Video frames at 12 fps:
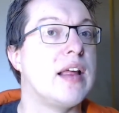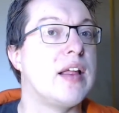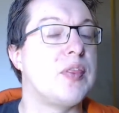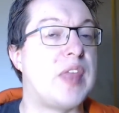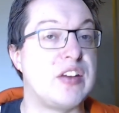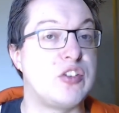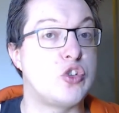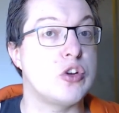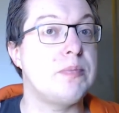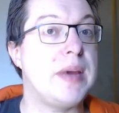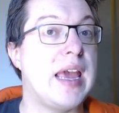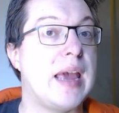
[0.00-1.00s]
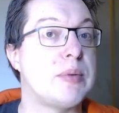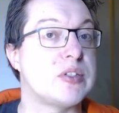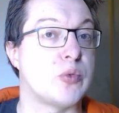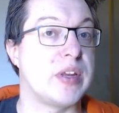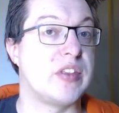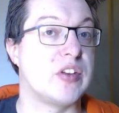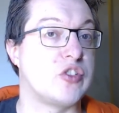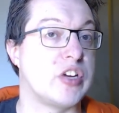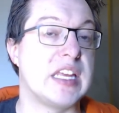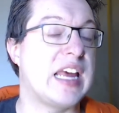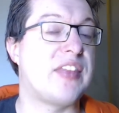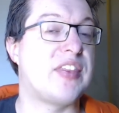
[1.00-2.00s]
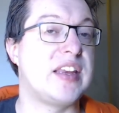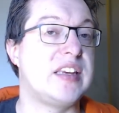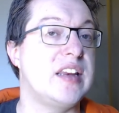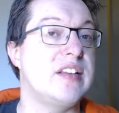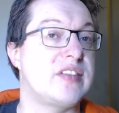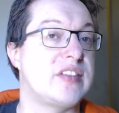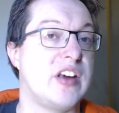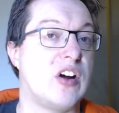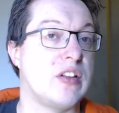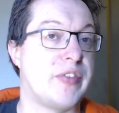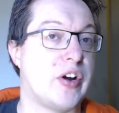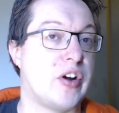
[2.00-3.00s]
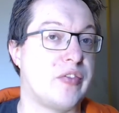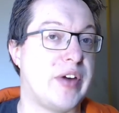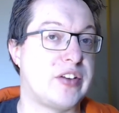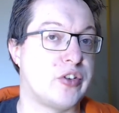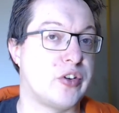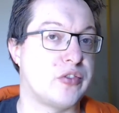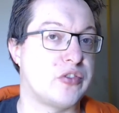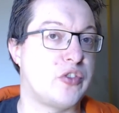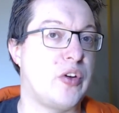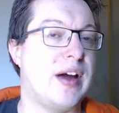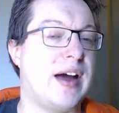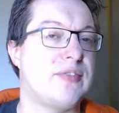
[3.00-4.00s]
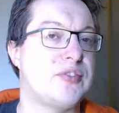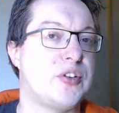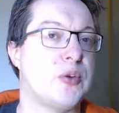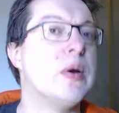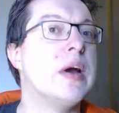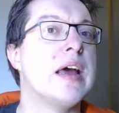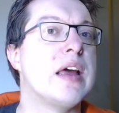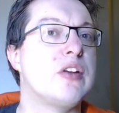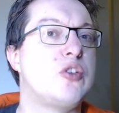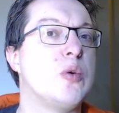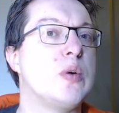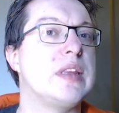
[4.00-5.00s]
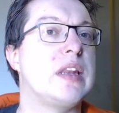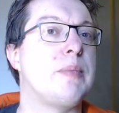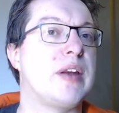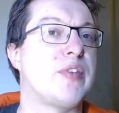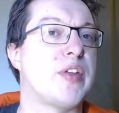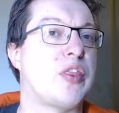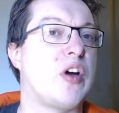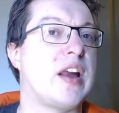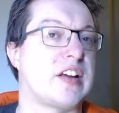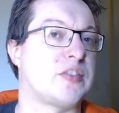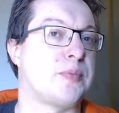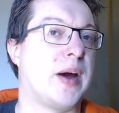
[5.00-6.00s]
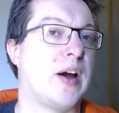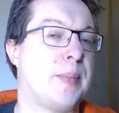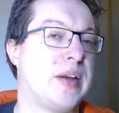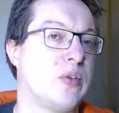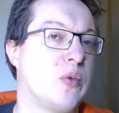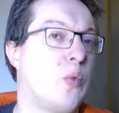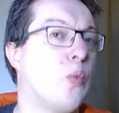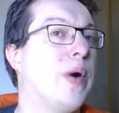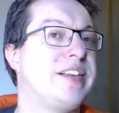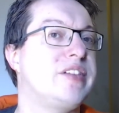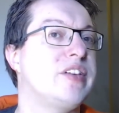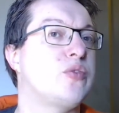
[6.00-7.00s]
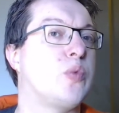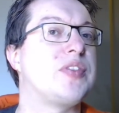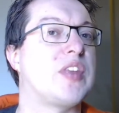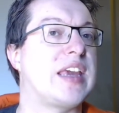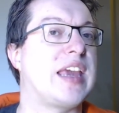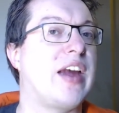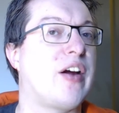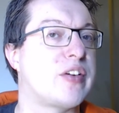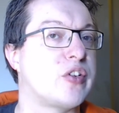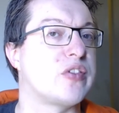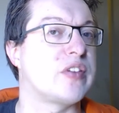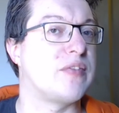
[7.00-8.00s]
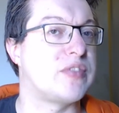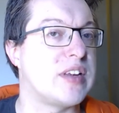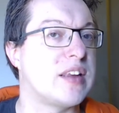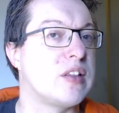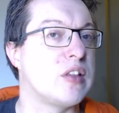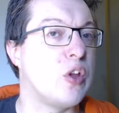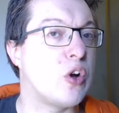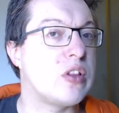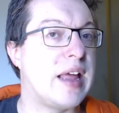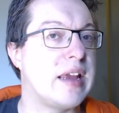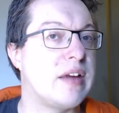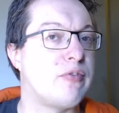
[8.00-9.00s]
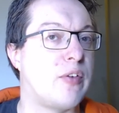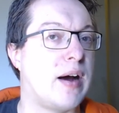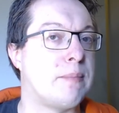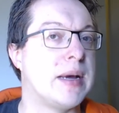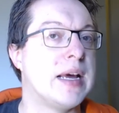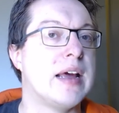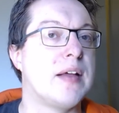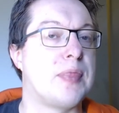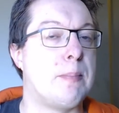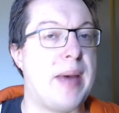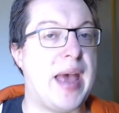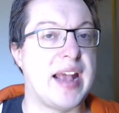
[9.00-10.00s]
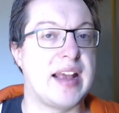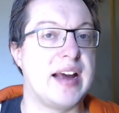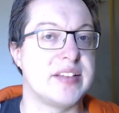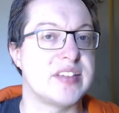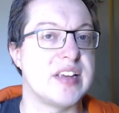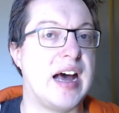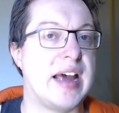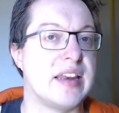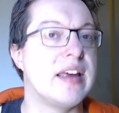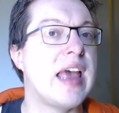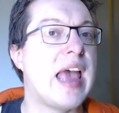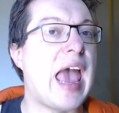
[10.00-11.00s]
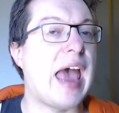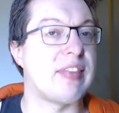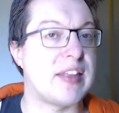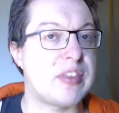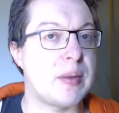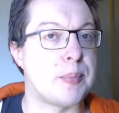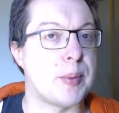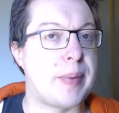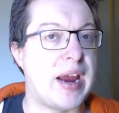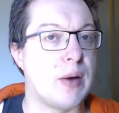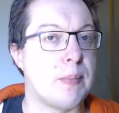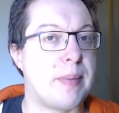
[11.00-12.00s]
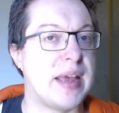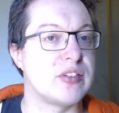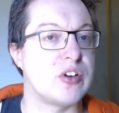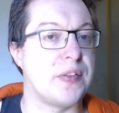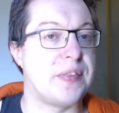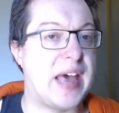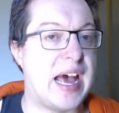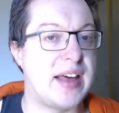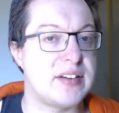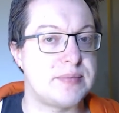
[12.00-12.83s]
They shouldn't be able to read the sheet, and they didn't see all of their adventures, so you have to do a little bit of a thought experiment. What does what the characters have done look like from the bad guy's side? And let them prepare based on that.